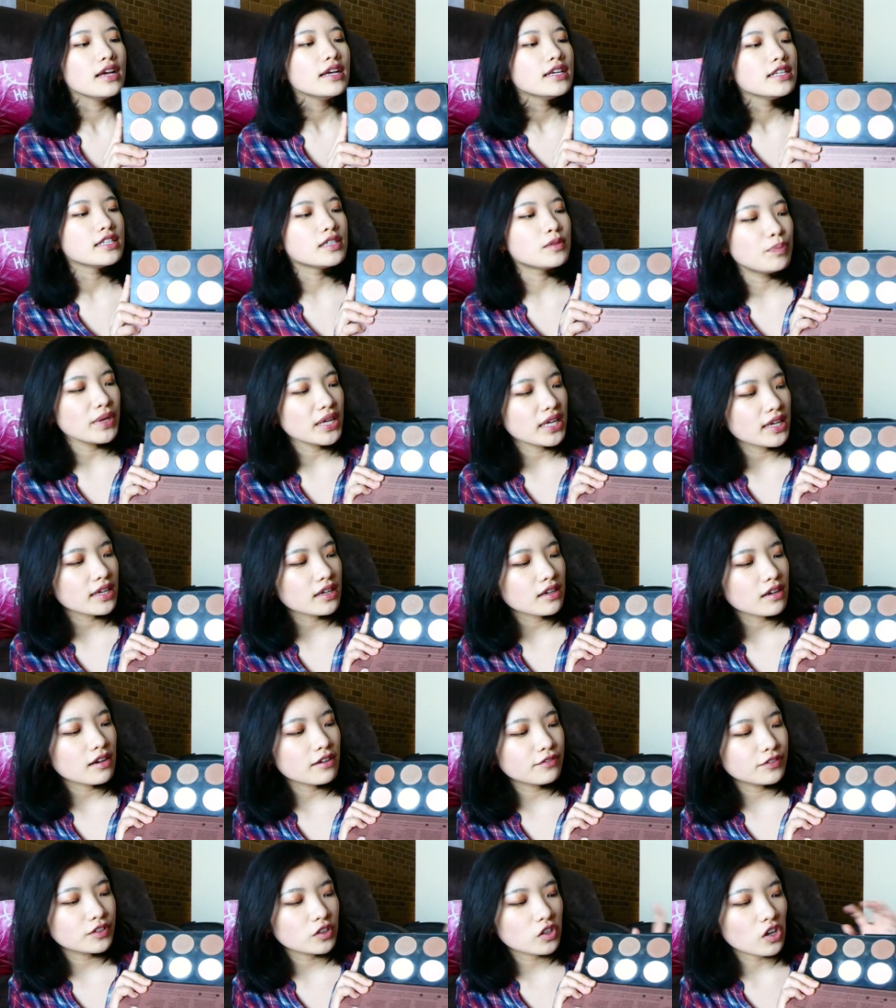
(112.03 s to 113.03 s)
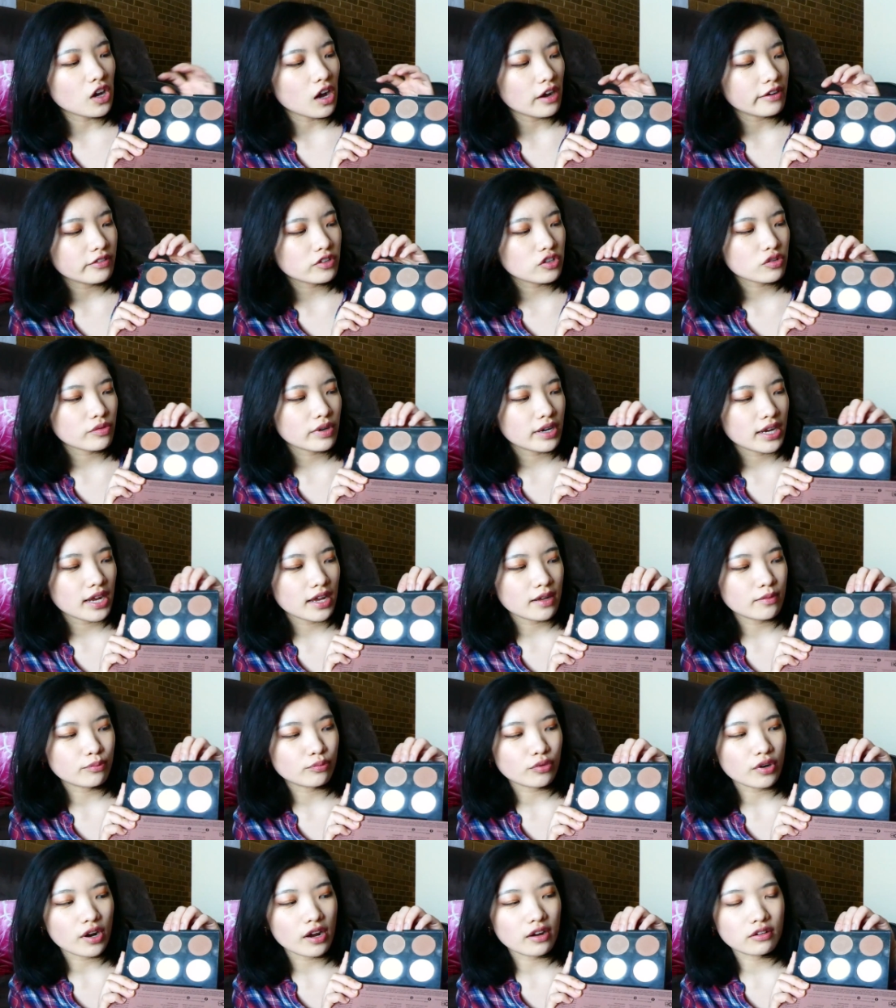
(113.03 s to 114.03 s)
Speaking of the contouring
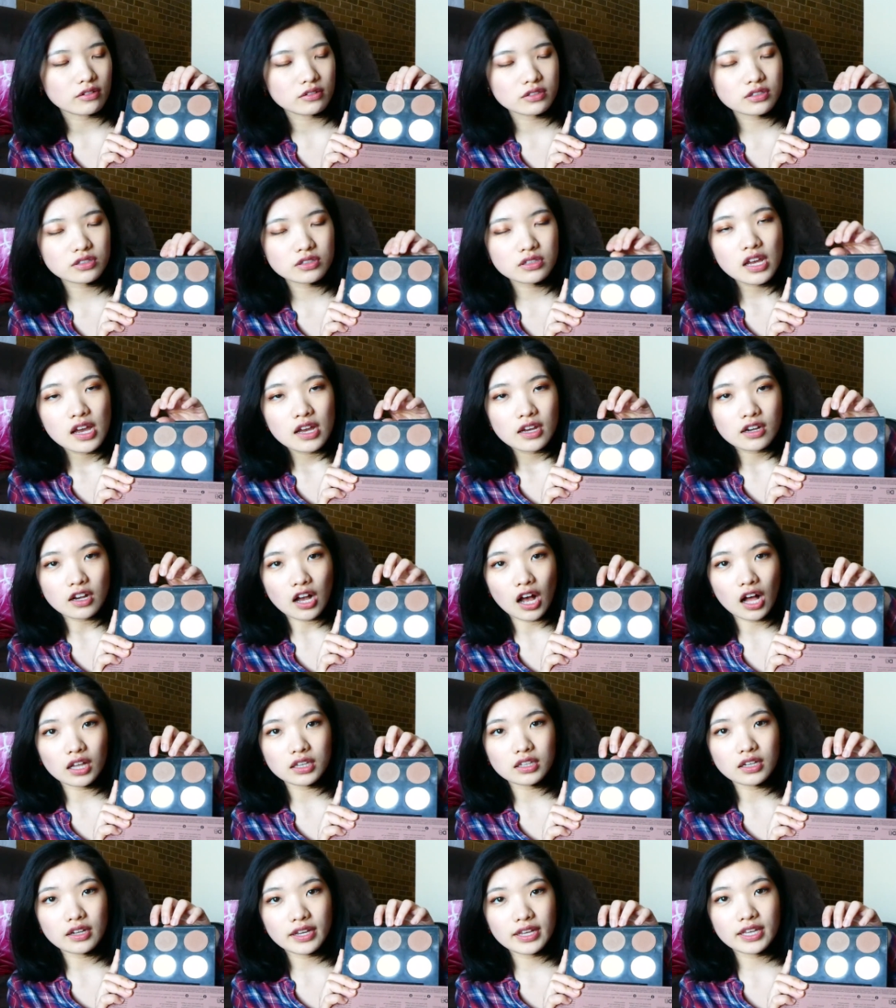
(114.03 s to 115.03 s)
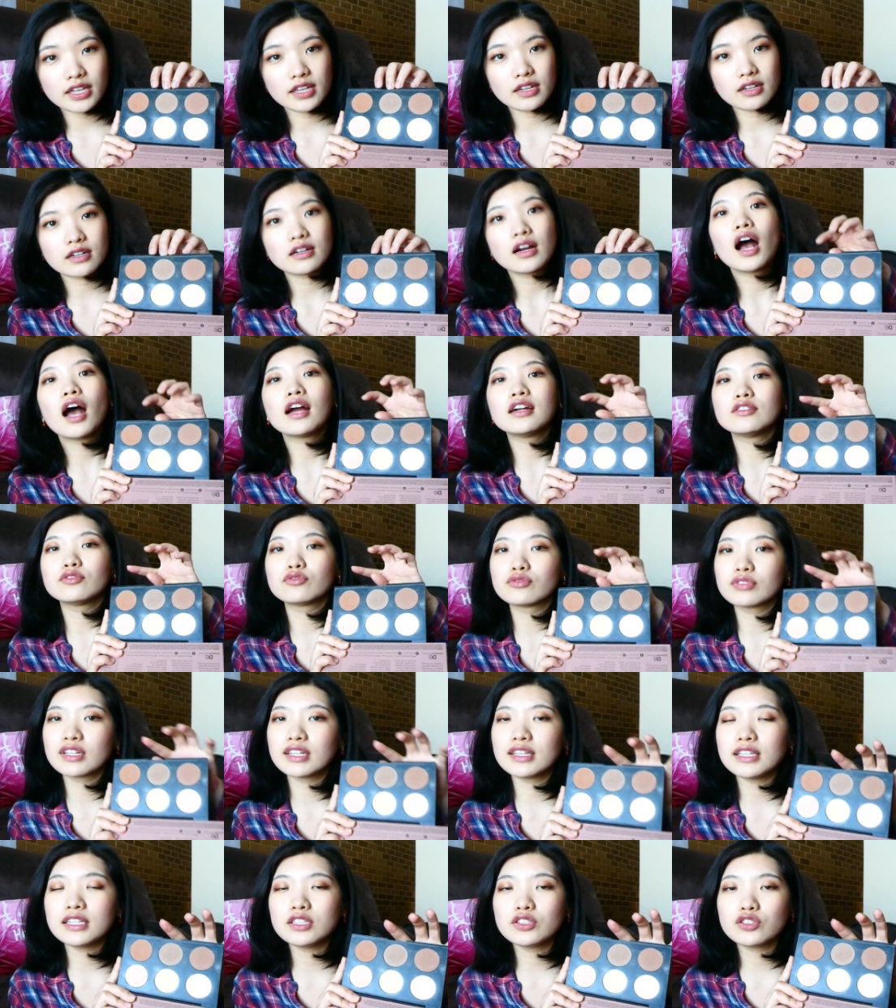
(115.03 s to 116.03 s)
and bronze color here, I
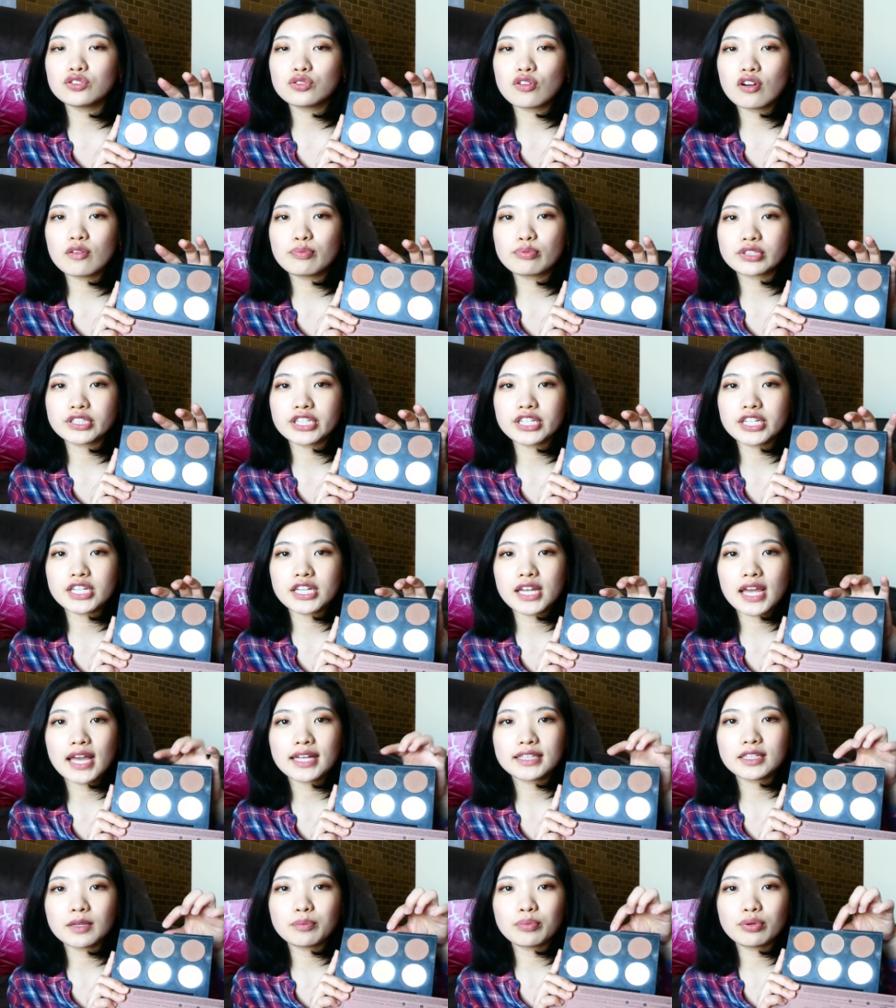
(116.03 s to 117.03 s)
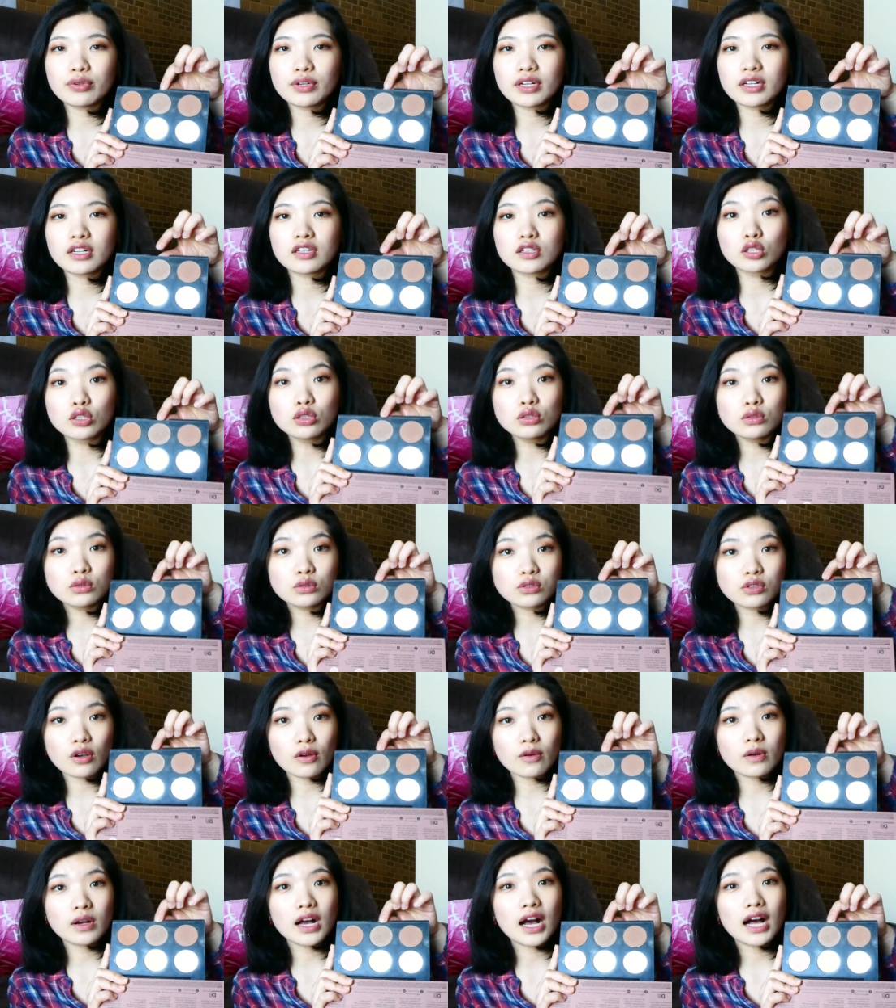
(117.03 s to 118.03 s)
really do appreciate they put in a cool
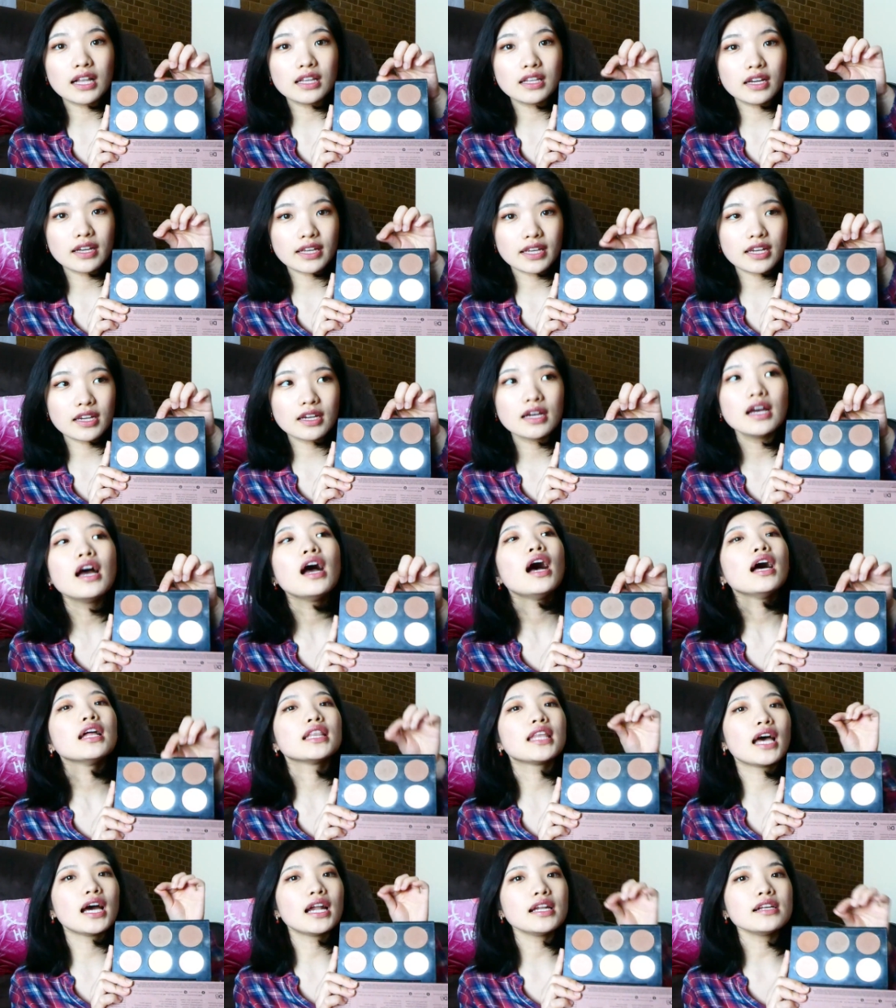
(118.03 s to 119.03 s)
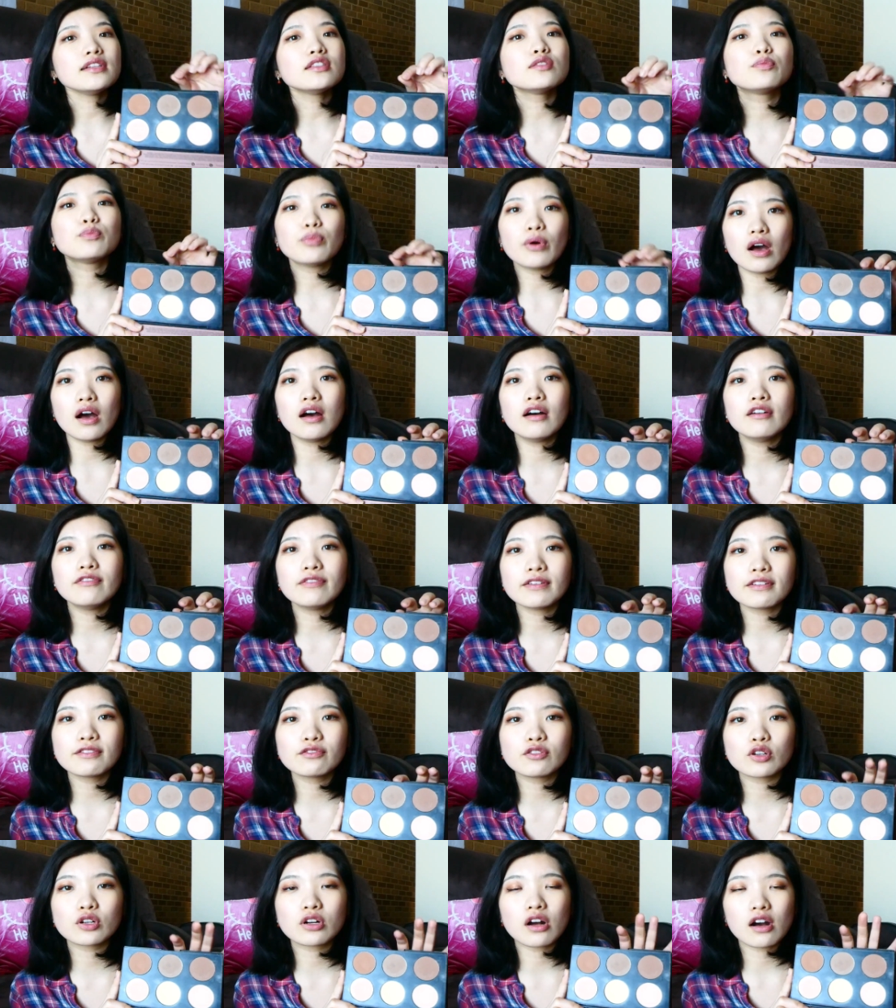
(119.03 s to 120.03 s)
tone color here. That is
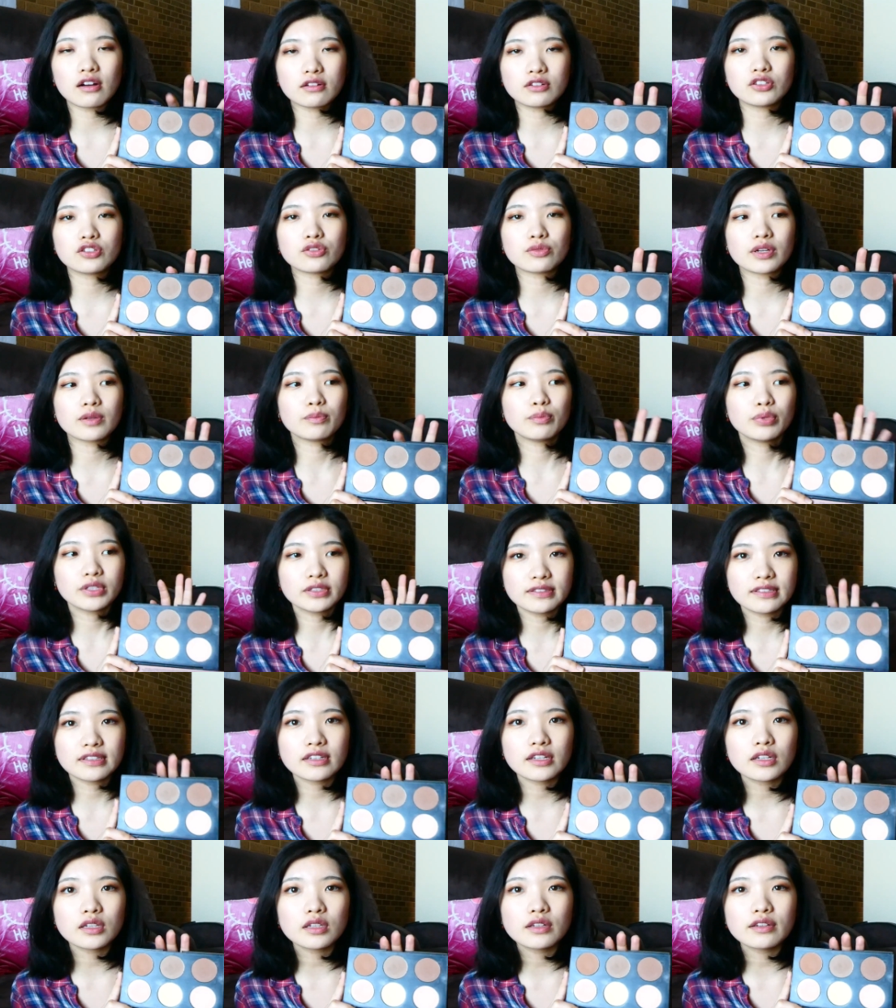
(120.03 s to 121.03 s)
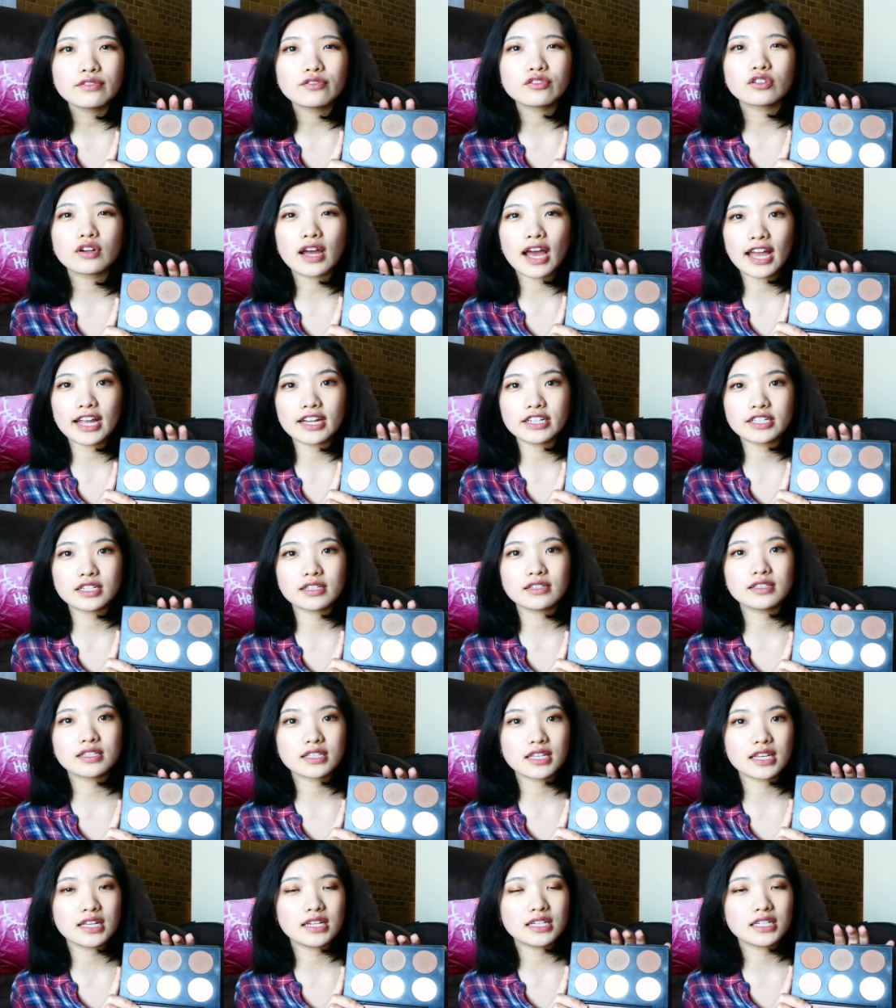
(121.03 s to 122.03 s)
perfect for contouring, particularly for Asian
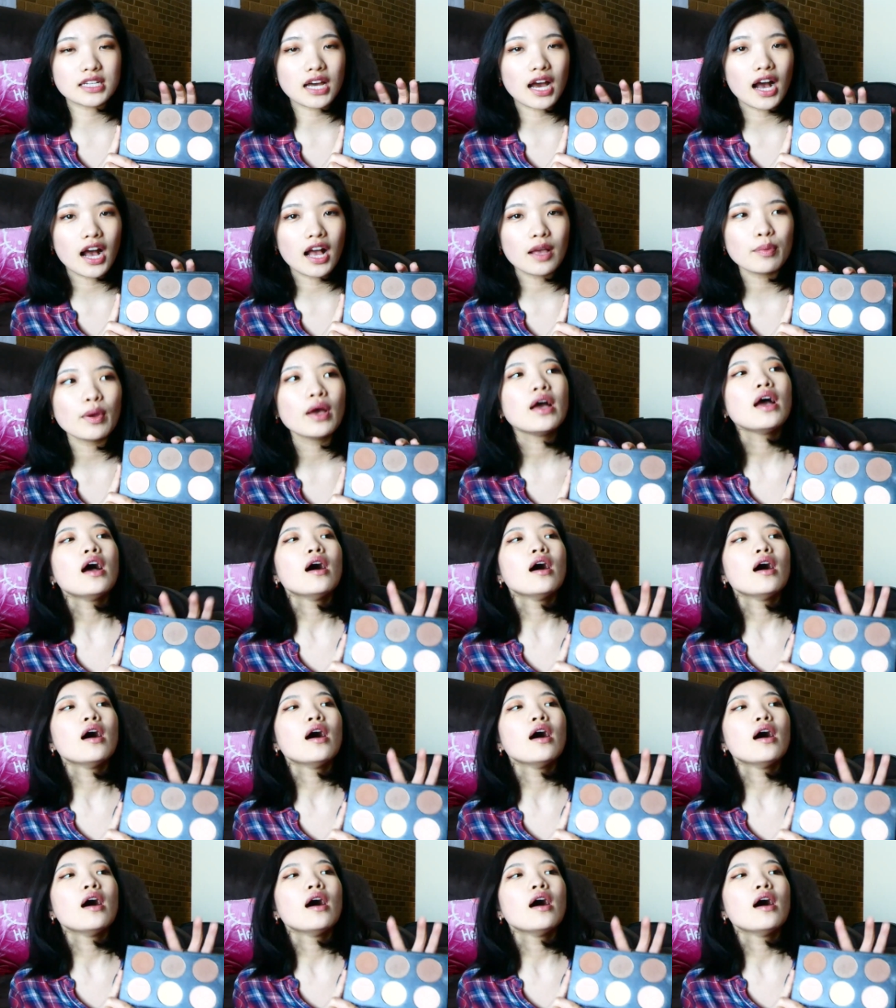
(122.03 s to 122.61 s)
skin type.